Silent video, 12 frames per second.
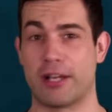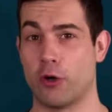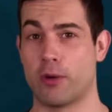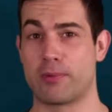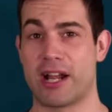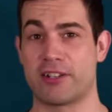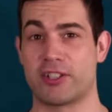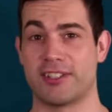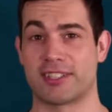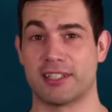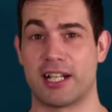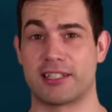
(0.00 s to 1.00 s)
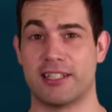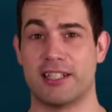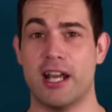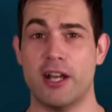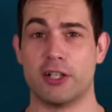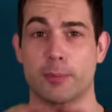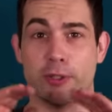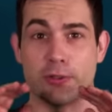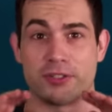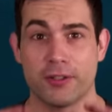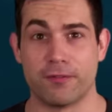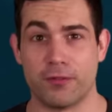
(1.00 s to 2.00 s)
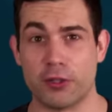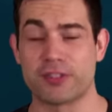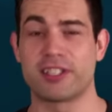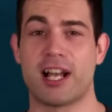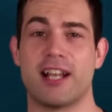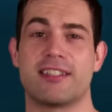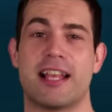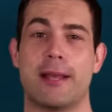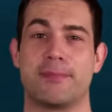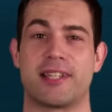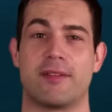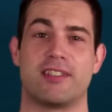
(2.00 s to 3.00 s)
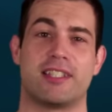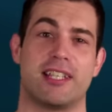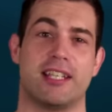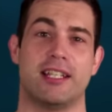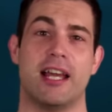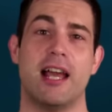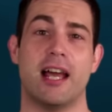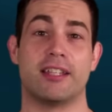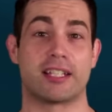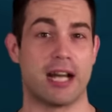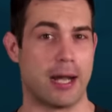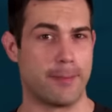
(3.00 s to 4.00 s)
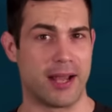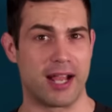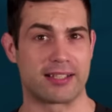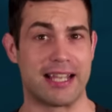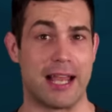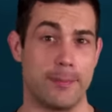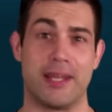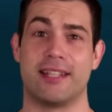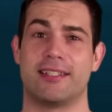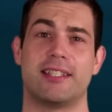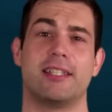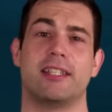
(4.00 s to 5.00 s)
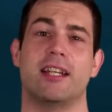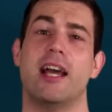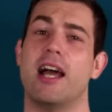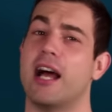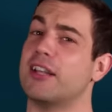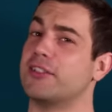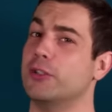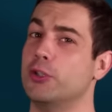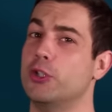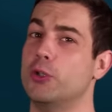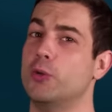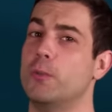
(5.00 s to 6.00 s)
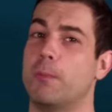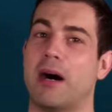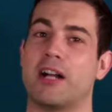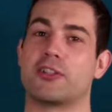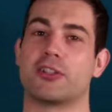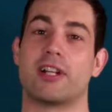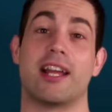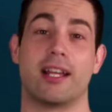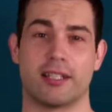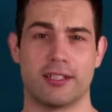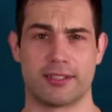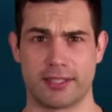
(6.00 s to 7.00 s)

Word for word: and all branches selected to produce the full-size M17 and the compact M18 as the new modular handgun